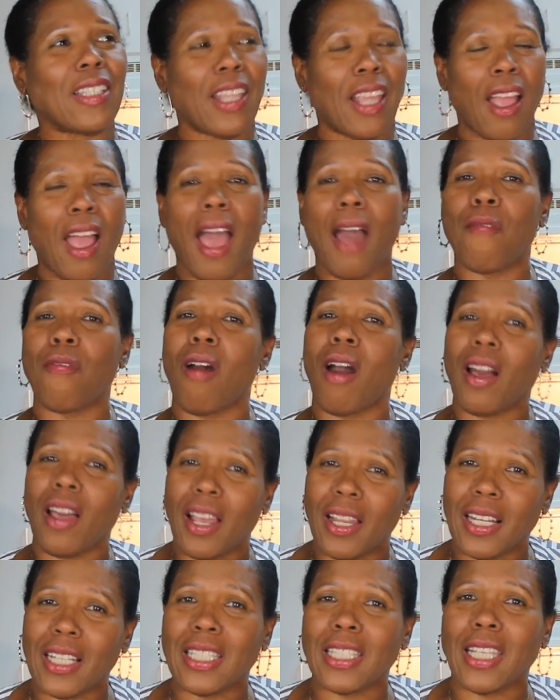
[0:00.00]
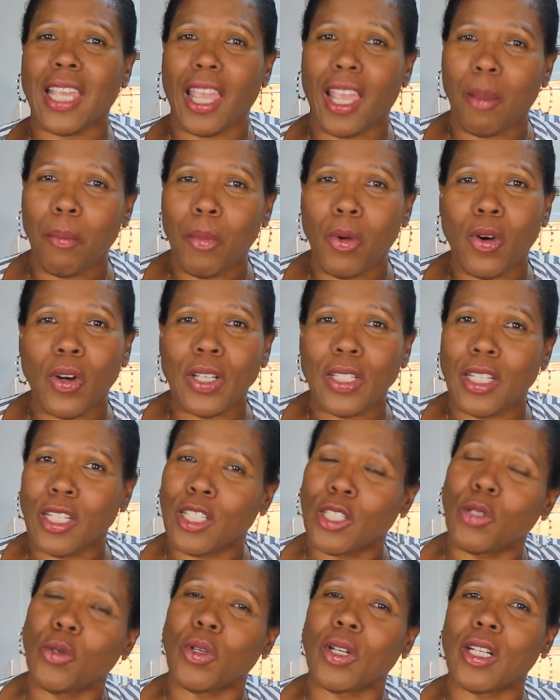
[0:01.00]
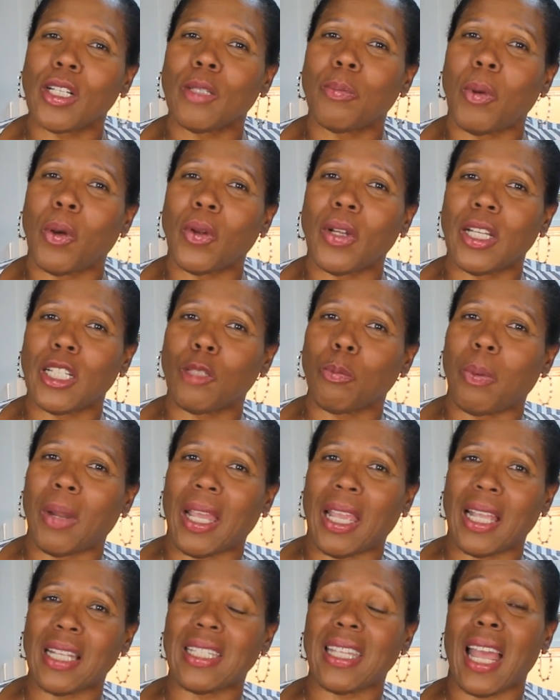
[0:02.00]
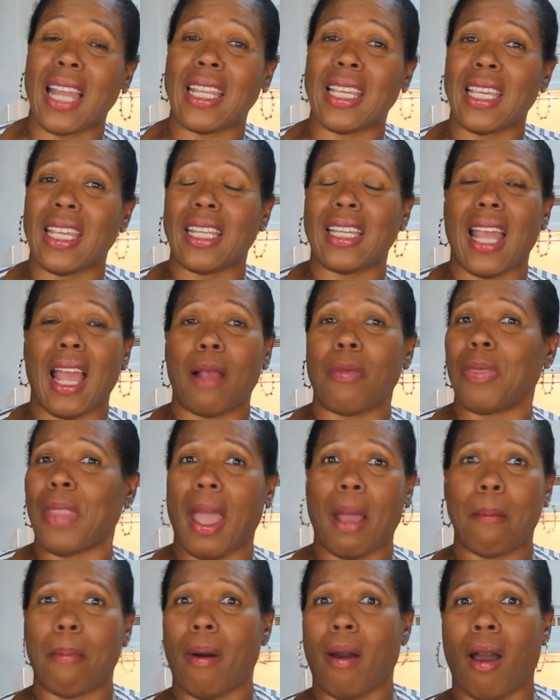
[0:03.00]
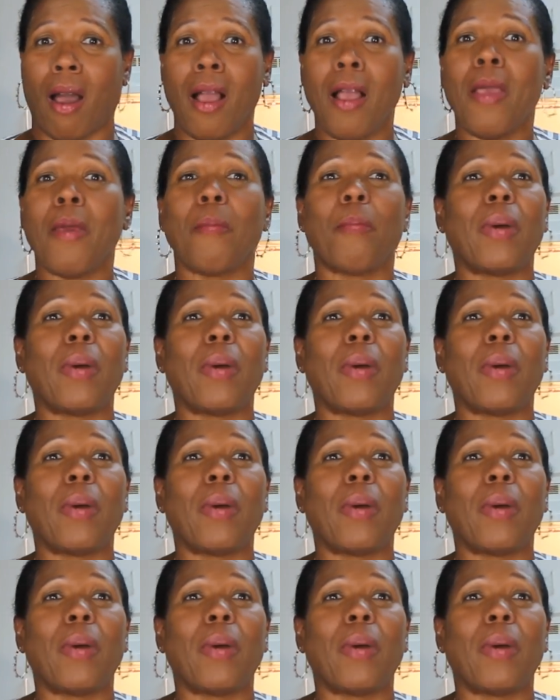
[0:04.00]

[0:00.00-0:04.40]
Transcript: They have all kind of skateboards and scooters about this place that the, that that bought.